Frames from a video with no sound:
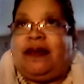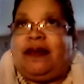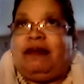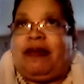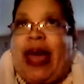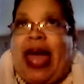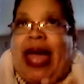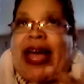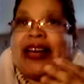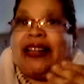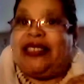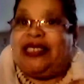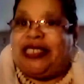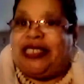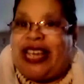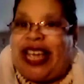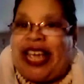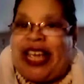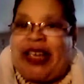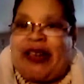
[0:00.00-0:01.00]
Back in the
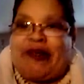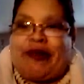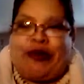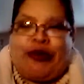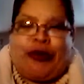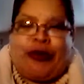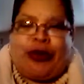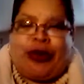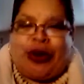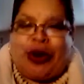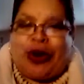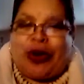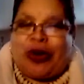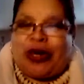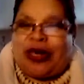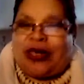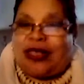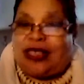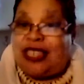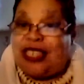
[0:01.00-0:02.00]
day,
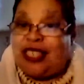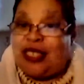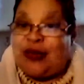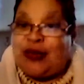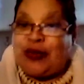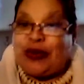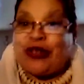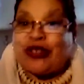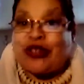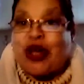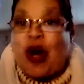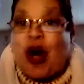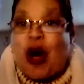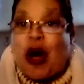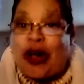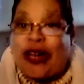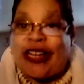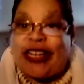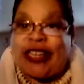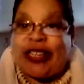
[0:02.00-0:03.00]
the system was
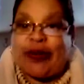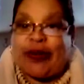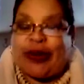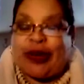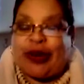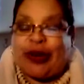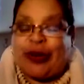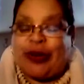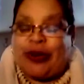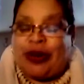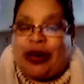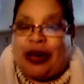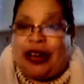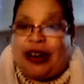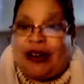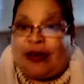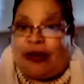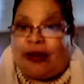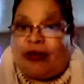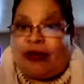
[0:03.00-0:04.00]
calling
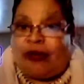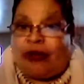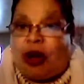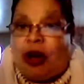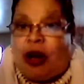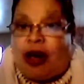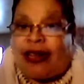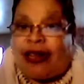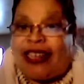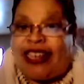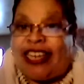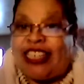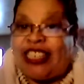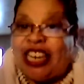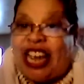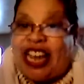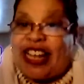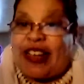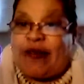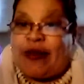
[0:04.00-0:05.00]
and
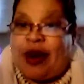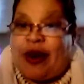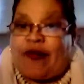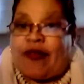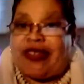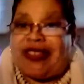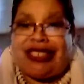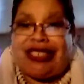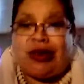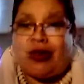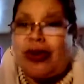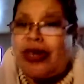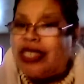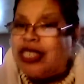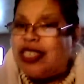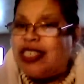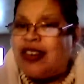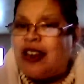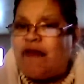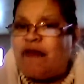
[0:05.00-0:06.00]
checking references,
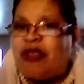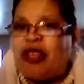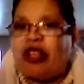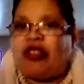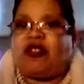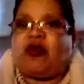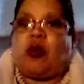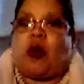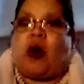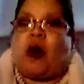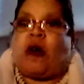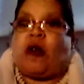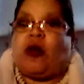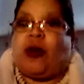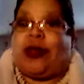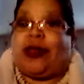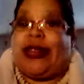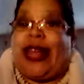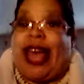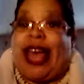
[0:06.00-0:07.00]
which is nothing's wrong
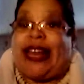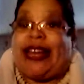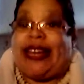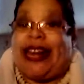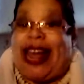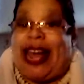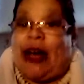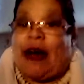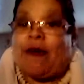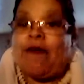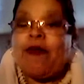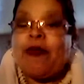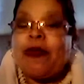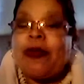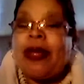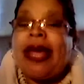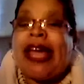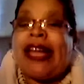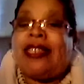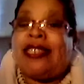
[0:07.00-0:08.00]
with that now.
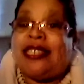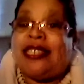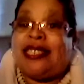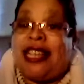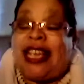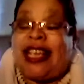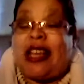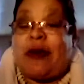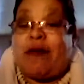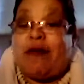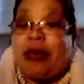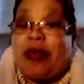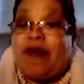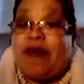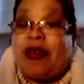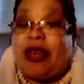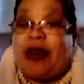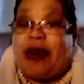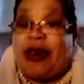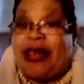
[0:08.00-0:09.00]
It can be
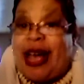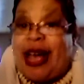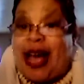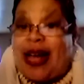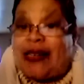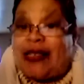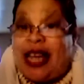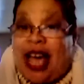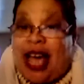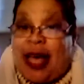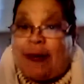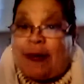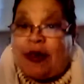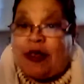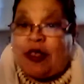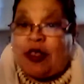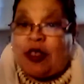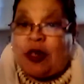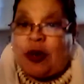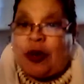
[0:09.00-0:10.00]
very time
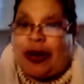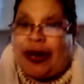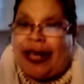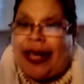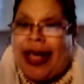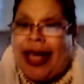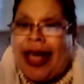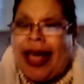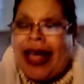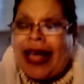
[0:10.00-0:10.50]
consuming.